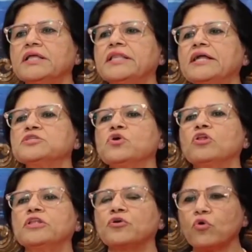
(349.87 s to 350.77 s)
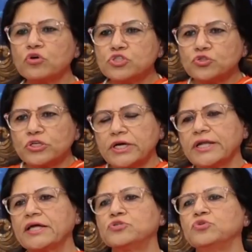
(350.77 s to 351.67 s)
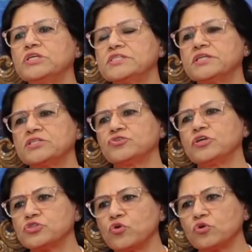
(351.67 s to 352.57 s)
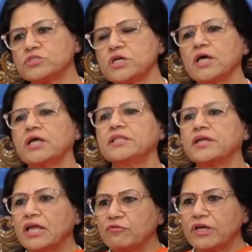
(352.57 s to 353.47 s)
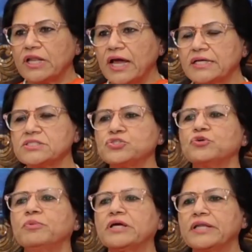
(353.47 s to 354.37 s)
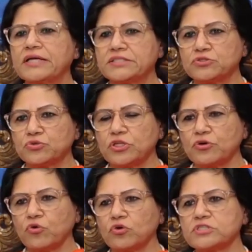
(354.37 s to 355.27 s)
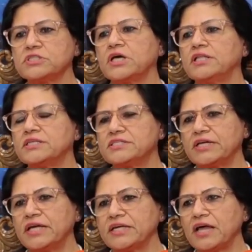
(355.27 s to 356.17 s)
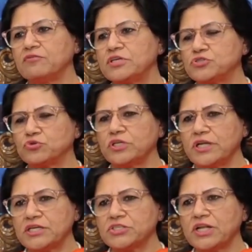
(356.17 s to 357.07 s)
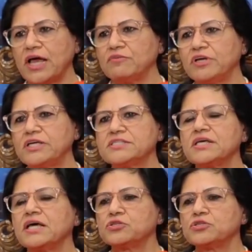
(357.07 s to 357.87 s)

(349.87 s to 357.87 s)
That is, all the roads should connect to these industrial zones, the railway lines should be connected to the roads, the state highways to the national highways.